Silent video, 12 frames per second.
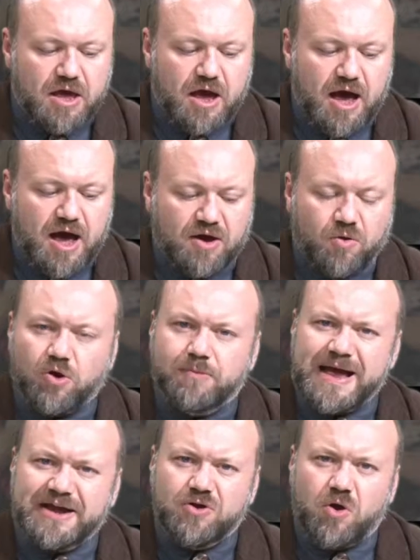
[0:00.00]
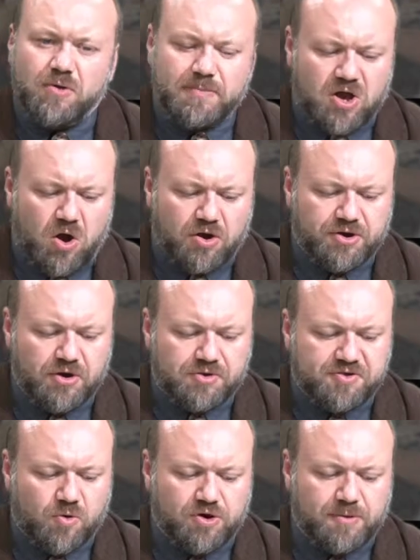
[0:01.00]
Quarterback Noah
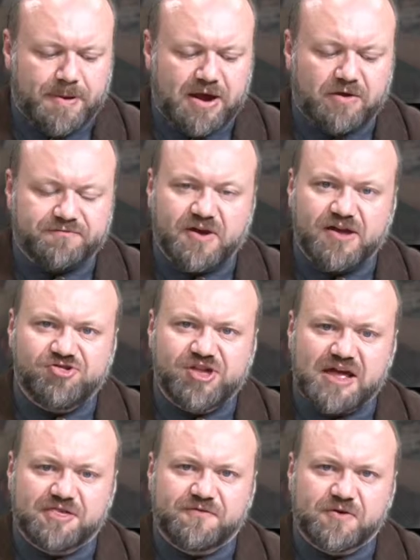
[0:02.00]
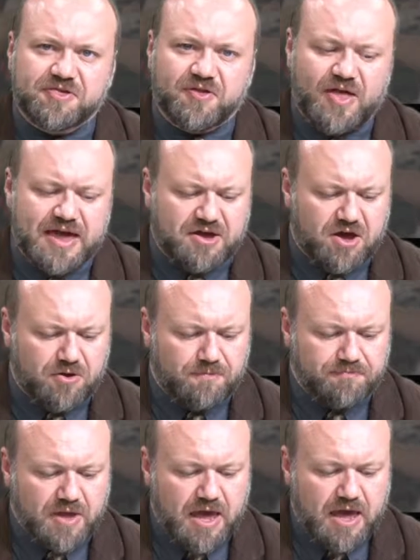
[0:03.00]
McCardle scored a pair of touchdowns for
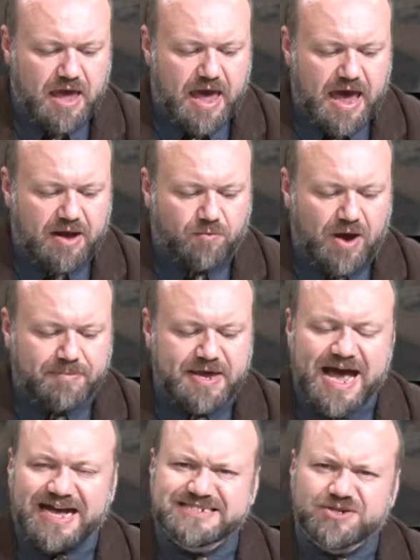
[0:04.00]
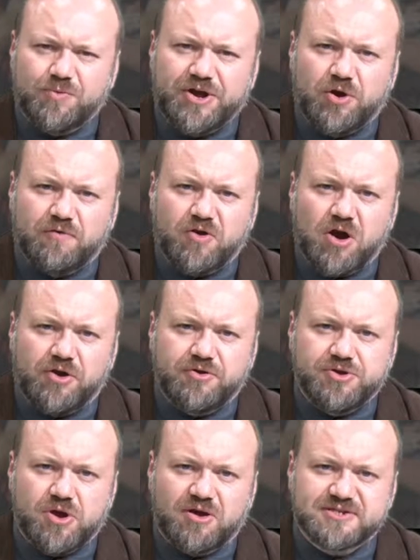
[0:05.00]
Solanco, and Robbie Hassel went over
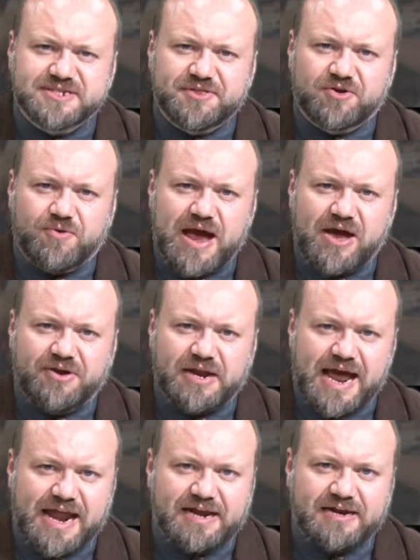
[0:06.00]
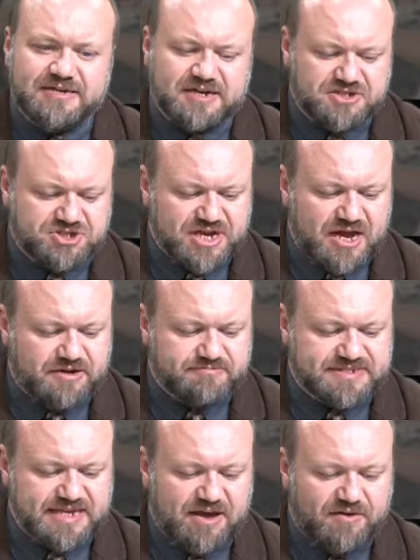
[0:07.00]
100 yards on the ground and added a touchdown
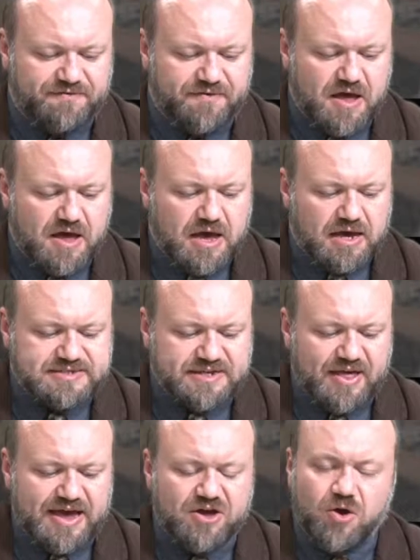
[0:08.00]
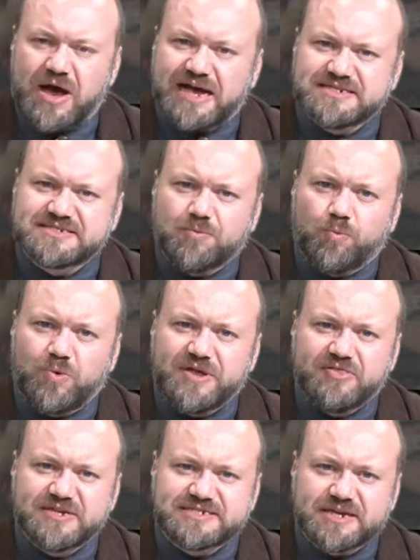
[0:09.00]
himself. Solanco has
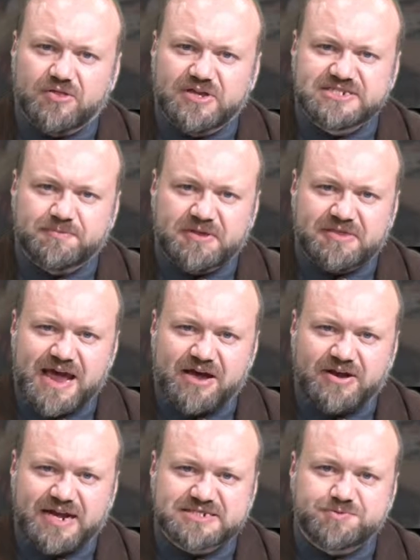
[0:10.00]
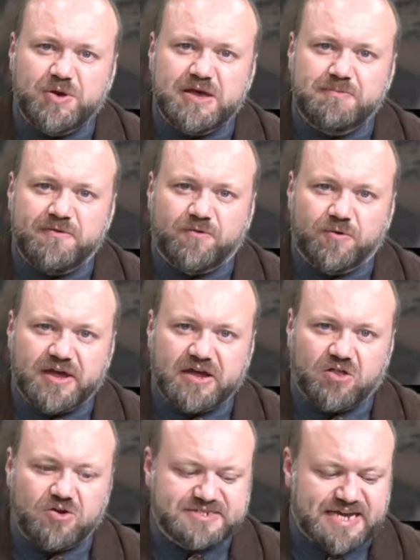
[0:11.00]
winless Elizabethtown next week before they
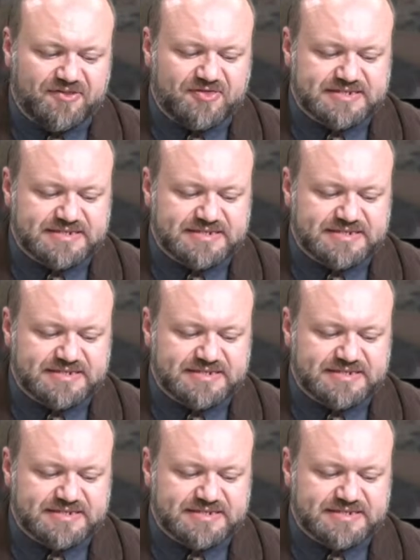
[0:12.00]
close out the